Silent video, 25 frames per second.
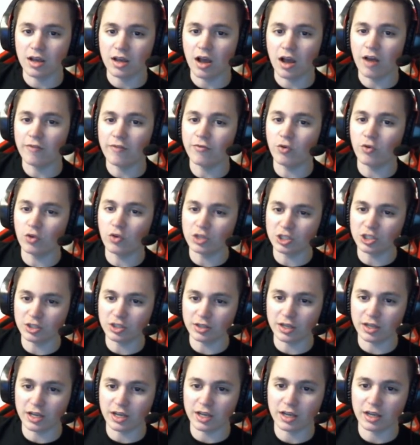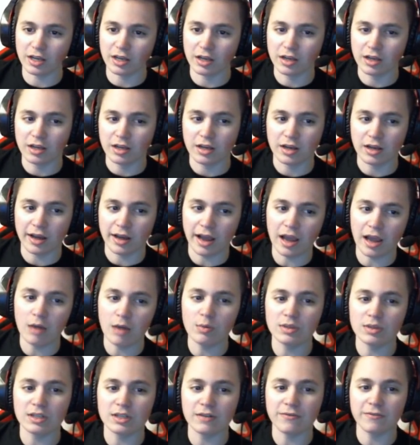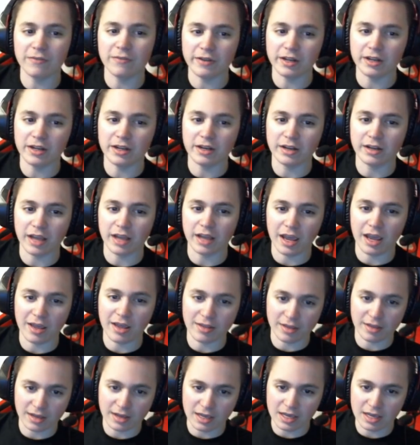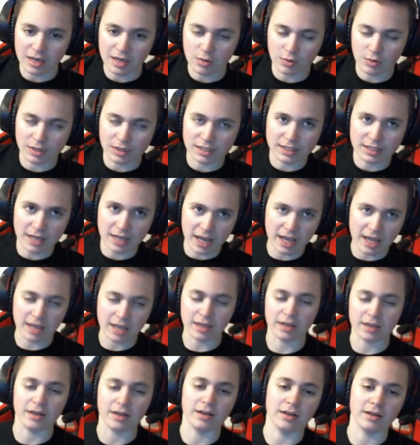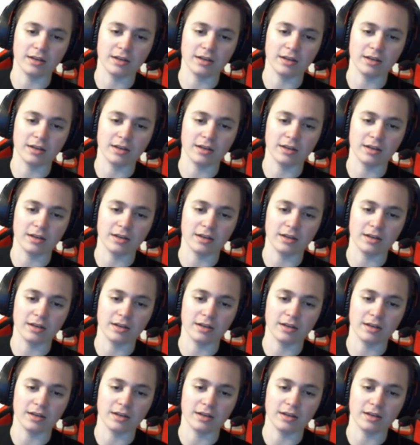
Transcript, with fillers: Unfortunately, I was defeated and the key was taken.